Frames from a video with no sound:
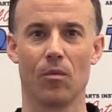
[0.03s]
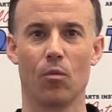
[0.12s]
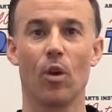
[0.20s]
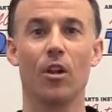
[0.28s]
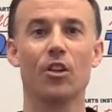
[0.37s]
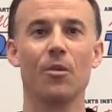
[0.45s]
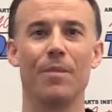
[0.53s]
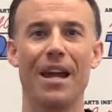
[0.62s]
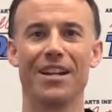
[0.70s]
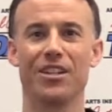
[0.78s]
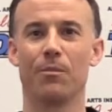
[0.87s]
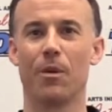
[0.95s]
Welcome
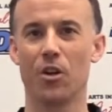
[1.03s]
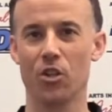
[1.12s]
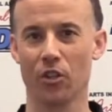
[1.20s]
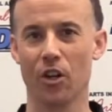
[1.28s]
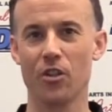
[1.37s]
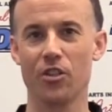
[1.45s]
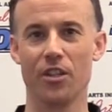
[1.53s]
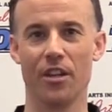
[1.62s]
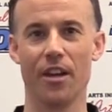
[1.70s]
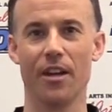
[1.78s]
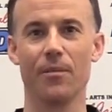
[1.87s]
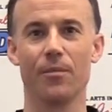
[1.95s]
back to Martial Arts
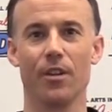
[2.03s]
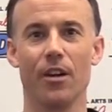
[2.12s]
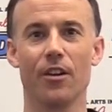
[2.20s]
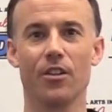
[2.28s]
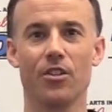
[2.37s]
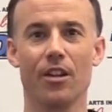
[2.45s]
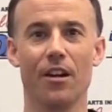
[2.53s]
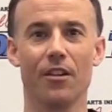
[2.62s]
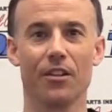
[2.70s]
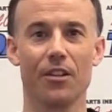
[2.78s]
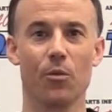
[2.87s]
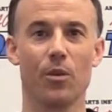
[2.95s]
Today. Eric
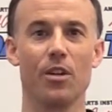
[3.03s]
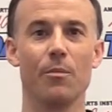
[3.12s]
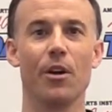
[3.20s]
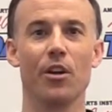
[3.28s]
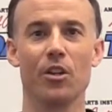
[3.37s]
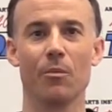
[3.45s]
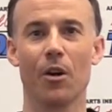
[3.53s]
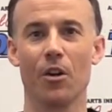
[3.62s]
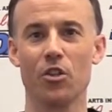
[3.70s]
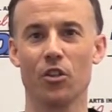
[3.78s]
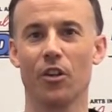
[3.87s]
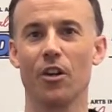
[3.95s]
Stolick with the American
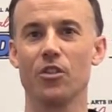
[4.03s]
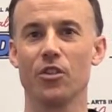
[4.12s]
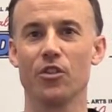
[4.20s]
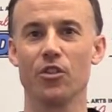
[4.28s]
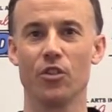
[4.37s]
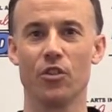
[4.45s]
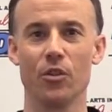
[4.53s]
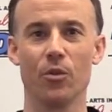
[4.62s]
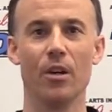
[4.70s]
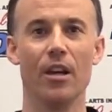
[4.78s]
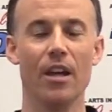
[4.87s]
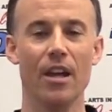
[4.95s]
Martial Arts
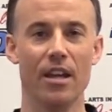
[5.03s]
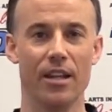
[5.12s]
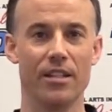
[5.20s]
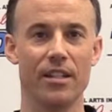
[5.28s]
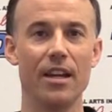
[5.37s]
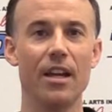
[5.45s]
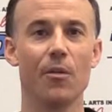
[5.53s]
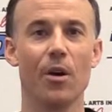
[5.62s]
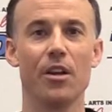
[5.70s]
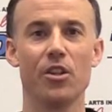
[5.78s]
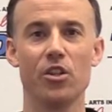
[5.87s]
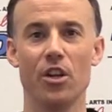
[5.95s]
Institute. And today I
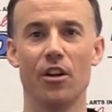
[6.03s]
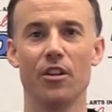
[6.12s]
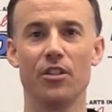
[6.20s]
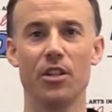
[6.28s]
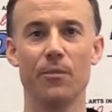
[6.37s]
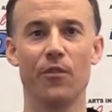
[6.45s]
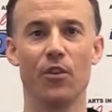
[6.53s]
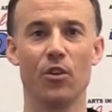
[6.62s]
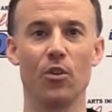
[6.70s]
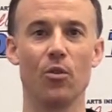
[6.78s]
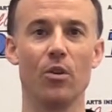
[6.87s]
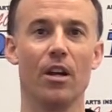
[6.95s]
want to share a tip for
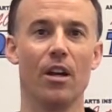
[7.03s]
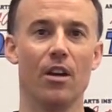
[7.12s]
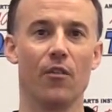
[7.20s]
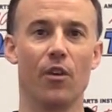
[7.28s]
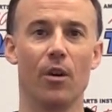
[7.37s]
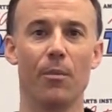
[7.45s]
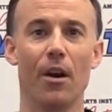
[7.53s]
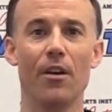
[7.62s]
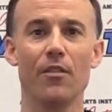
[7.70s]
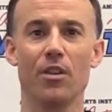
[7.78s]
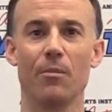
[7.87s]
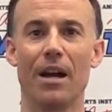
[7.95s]
you for a
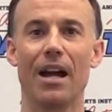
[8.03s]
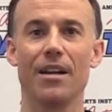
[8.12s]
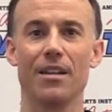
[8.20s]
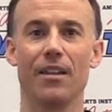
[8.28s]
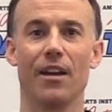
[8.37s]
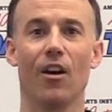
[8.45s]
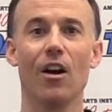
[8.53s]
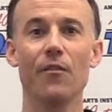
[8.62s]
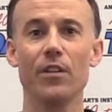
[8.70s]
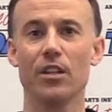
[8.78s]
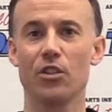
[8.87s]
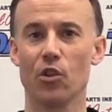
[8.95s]
part of the body that
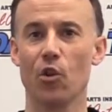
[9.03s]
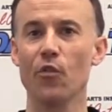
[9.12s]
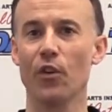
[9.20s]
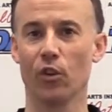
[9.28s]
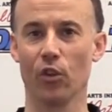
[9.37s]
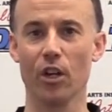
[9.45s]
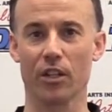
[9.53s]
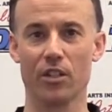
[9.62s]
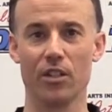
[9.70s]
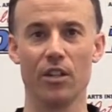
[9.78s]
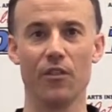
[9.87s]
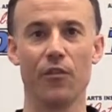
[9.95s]
often gets
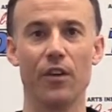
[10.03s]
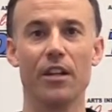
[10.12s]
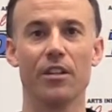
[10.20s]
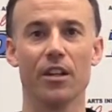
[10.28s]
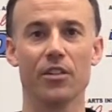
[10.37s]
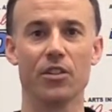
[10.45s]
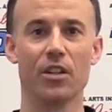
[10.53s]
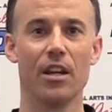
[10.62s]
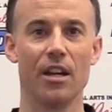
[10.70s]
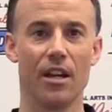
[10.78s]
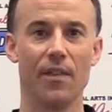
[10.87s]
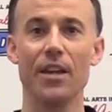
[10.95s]
overlooked in fitness,
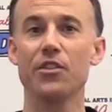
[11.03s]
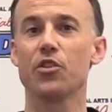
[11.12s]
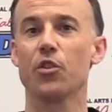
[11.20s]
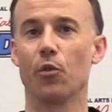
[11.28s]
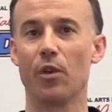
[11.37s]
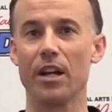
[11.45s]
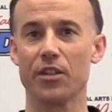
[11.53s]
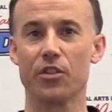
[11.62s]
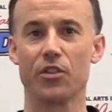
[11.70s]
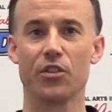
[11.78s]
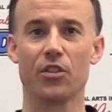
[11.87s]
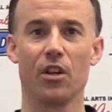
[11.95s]
and that's the
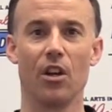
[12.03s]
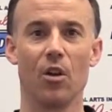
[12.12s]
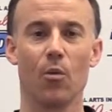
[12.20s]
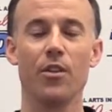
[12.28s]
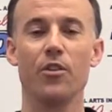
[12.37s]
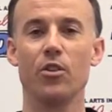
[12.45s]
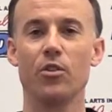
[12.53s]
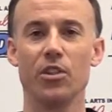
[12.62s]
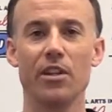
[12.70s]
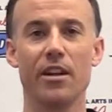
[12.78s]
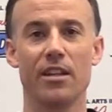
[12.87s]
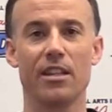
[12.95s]
wrists. Whether you
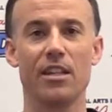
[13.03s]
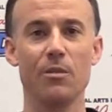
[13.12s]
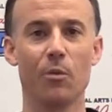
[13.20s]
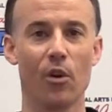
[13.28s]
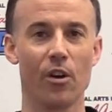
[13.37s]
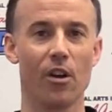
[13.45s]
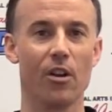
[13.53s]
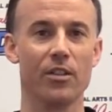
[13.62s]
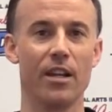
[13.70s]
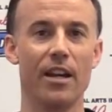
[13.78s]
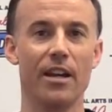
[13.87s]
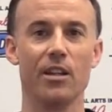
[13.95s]
sit at a keyboard all
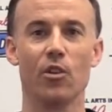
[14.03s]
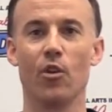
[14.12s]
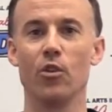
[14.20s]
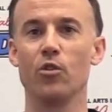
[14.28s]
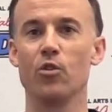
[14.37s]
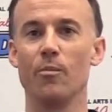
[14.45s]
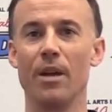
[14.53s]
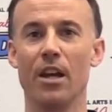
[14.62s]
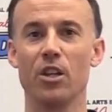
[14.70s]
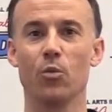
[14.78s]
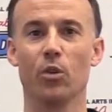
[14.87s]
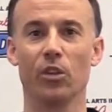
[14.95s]
day or you do
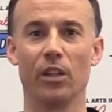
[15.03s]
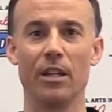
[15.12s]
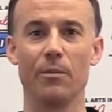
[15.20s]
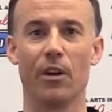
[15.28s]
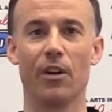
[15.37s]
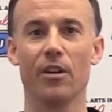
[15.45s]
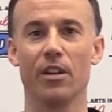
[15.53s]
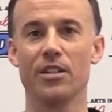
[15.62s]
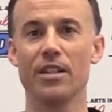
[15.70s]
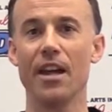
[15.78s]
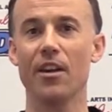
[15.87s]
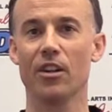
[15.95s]
manual labor,
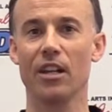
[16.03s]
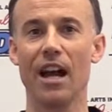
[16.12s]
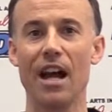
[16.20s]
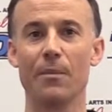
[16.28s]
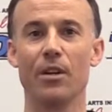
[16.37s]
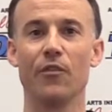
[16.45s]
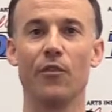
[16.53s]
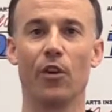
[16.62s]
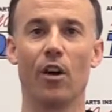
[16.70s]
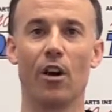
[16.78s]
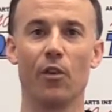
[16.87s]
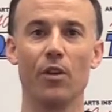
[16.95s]
it's not uncommon
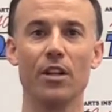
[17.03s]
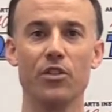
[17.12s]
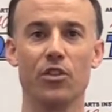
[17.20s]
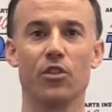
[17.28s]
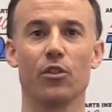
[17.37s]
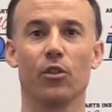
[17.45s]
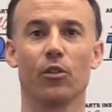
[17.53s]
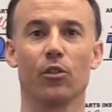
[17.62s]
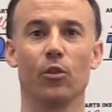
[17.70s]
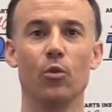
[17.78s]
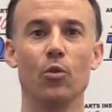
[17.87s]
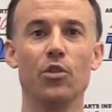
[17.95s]
for our wrists to
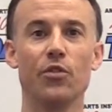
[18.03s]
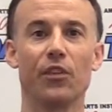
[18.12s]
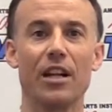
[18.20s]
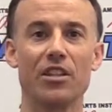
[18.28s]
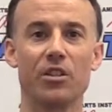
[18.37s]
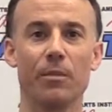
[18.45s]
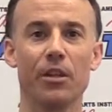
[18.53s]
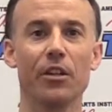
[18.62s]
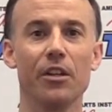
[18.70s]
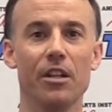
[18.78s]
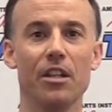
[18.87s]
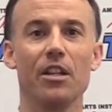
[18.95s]
lose
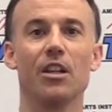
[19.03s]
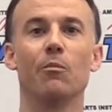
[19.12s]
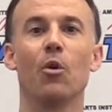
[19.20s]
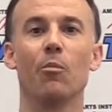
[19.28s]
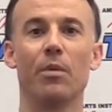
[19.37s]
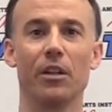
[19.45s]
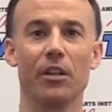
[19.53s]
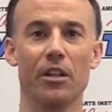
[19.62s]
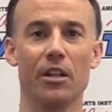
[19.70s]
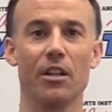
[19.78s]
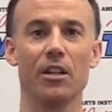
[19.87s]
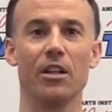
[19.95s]
flexibility and
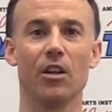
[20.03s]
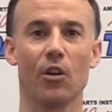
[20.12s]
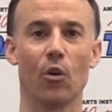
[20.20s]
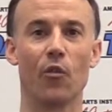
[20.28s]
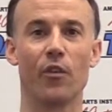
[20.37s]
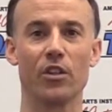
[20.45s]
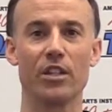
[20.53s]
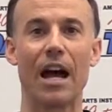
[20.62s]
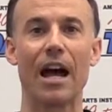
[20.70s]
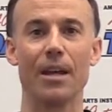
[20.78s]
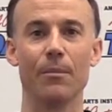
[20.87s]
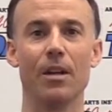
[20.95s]
mobility over
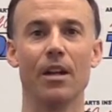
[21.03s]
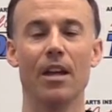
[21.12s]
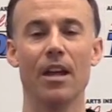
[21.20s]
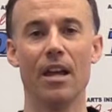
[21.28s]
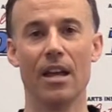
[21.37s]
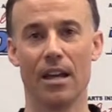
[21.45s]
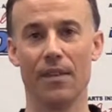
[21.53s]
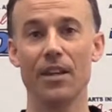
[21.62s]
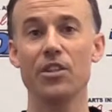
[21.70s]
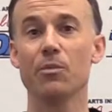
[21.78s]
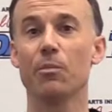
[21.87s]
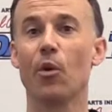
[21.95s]
time. And
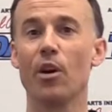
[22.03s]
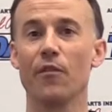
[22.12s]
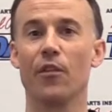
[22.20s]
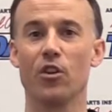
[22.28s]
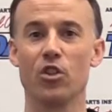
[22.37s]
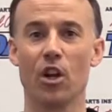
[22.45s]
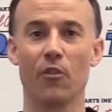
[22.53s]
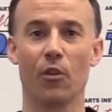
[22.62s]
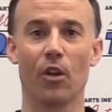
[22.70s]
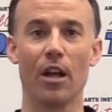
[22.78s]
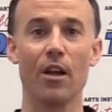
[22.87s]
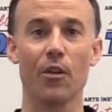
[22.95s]
that's important for
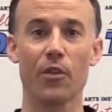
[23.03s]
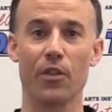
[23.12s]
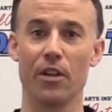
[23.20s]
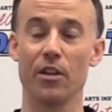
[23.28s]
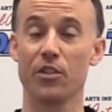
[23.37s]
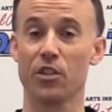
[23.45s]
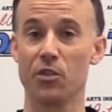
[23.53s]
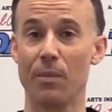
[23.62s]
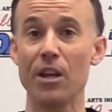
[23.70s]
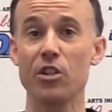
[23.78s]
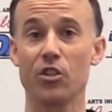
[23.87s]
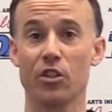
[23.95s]
general health, and it's
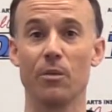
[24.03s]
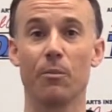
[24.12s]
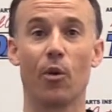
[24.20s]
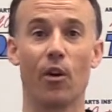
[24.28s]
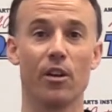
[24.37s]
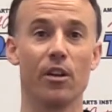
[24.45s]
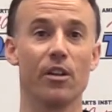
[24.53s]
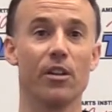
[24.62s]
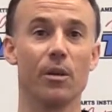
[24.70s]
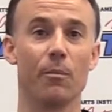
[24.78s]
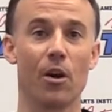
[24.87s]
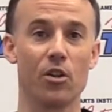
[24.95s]
especially important
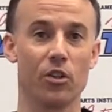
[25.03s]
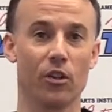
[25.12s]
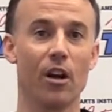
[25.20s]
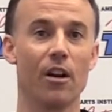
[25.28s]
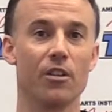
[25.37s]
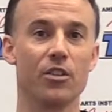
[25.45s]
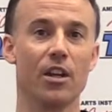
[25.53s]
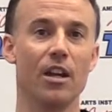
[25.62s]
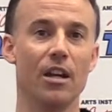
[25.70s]
in the martial arts